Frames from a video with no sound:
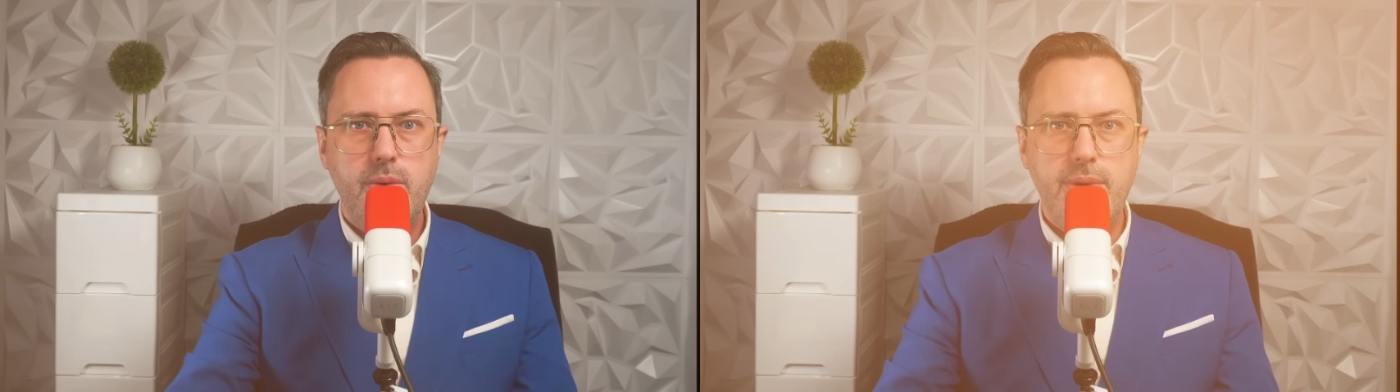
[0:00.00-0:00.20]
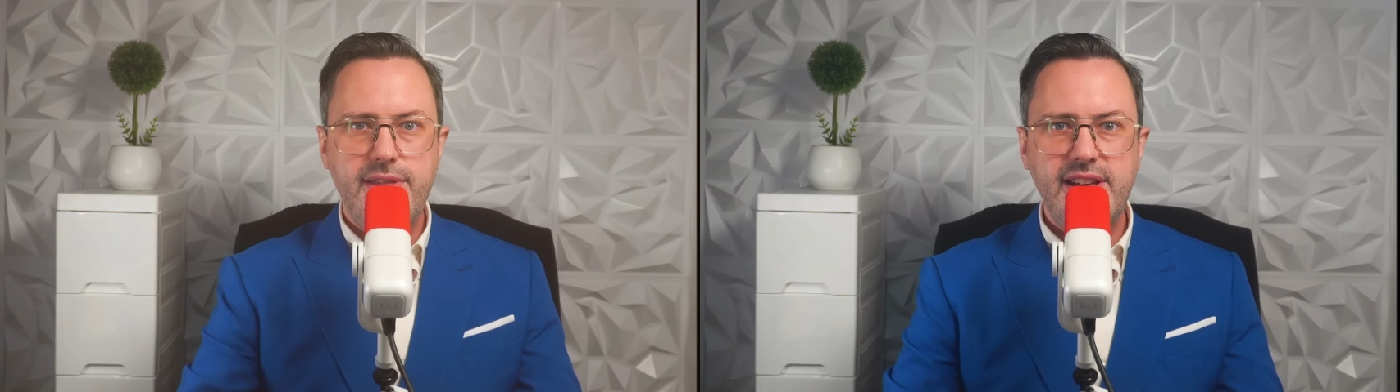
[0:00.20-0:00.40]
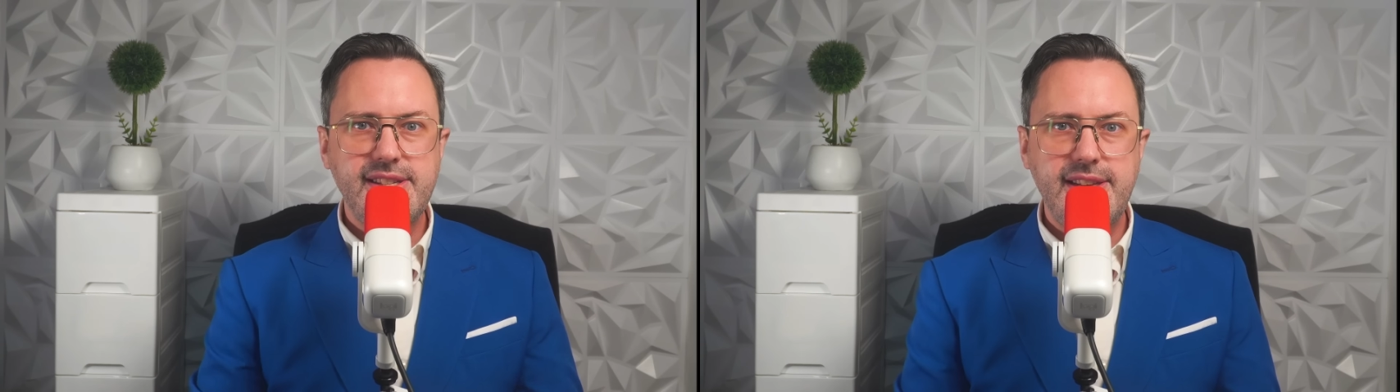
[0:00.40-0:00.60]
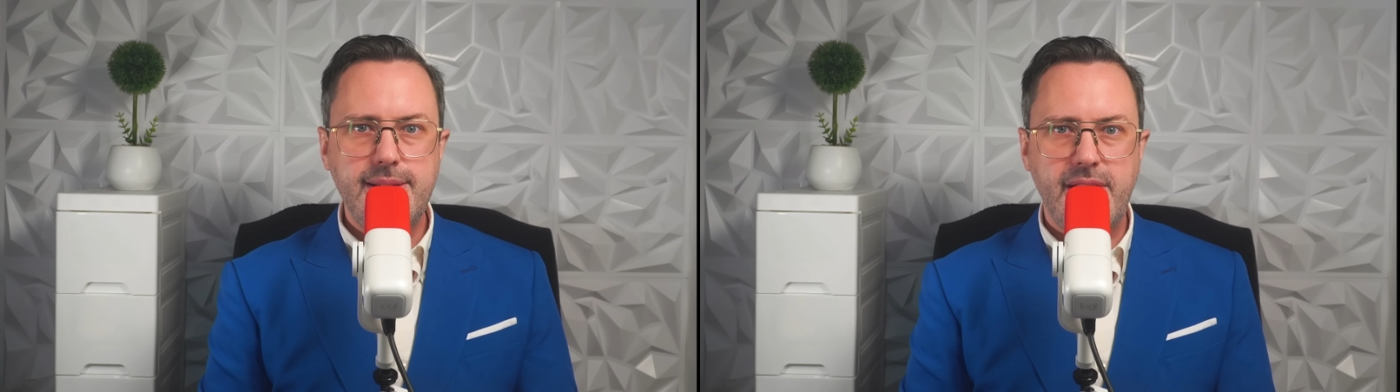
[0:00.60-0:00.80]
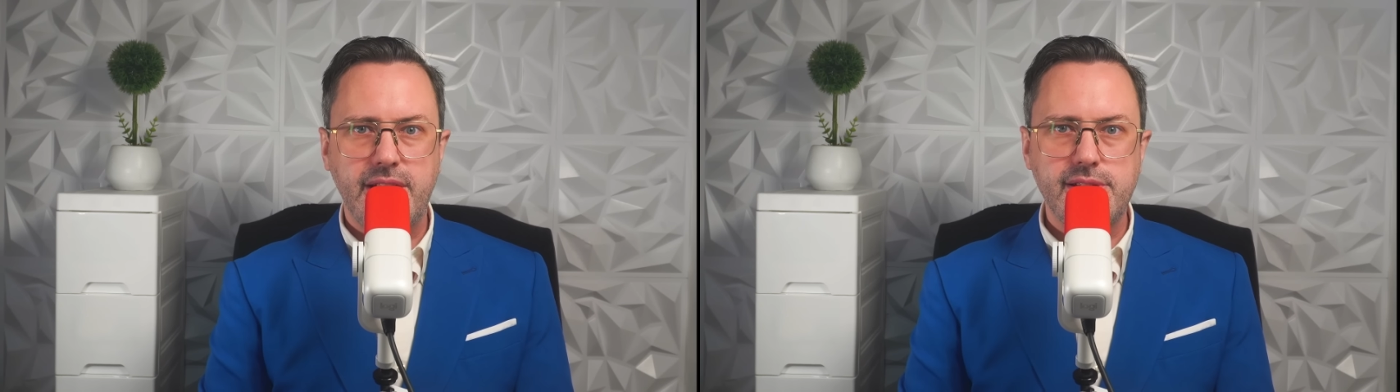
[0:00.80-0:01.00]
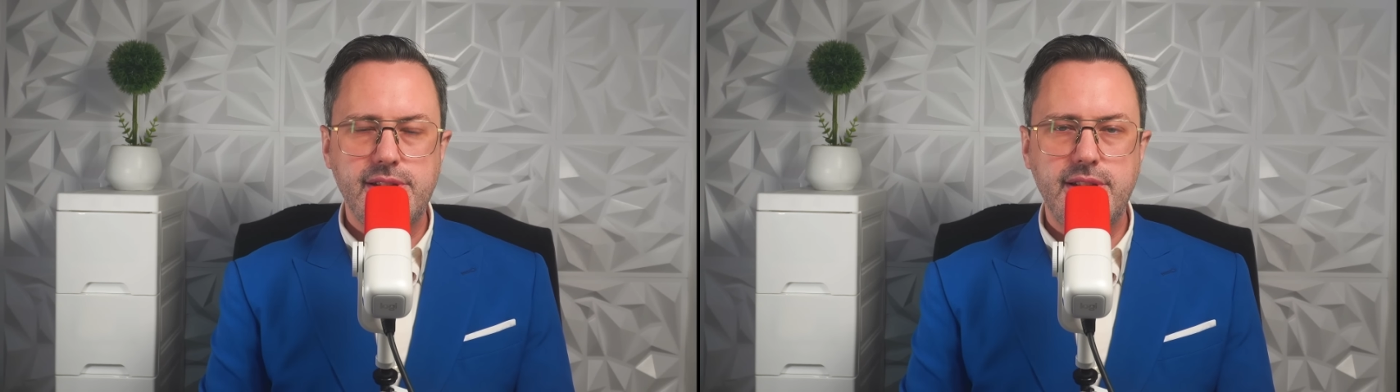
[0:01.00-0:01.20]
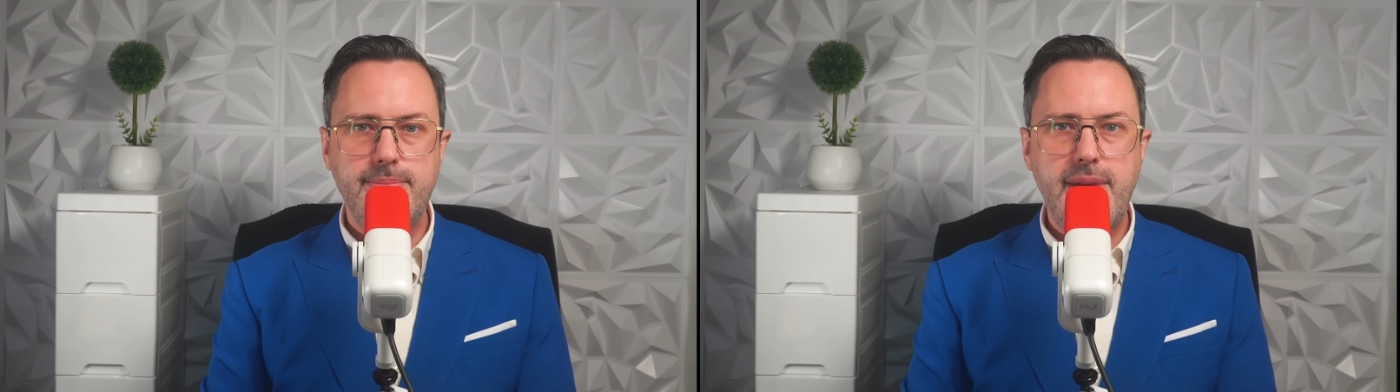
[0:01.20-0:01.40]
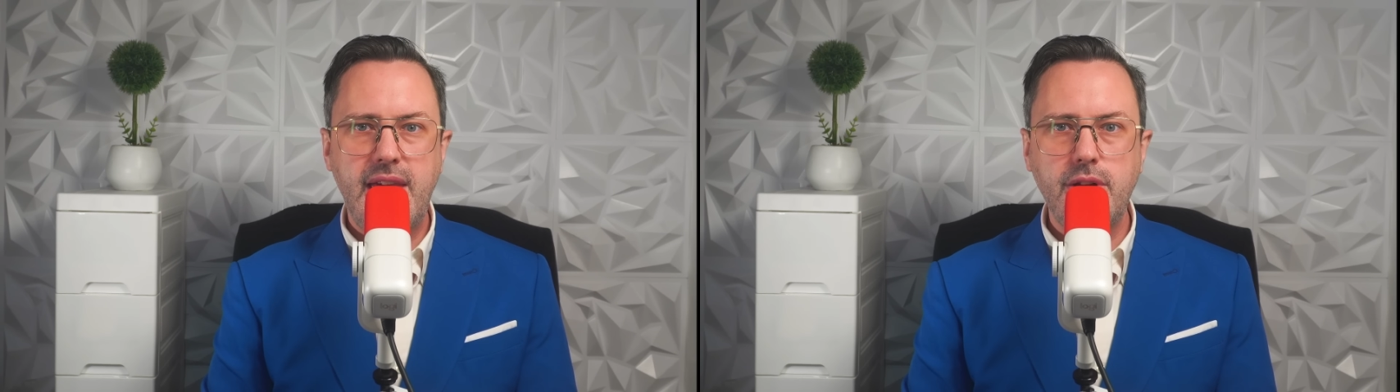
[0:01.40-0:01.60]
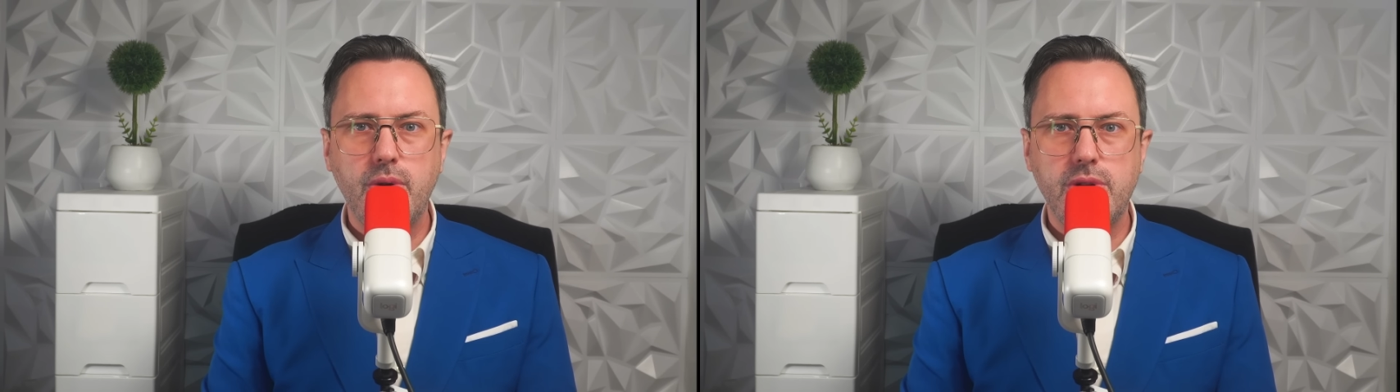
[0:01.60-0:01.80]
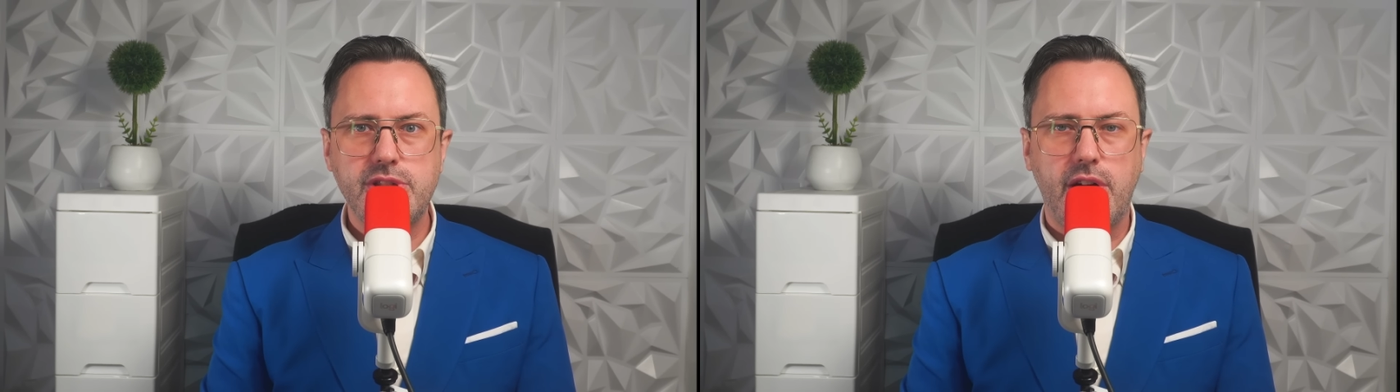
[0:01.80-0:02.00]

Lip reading: these emails, the main goals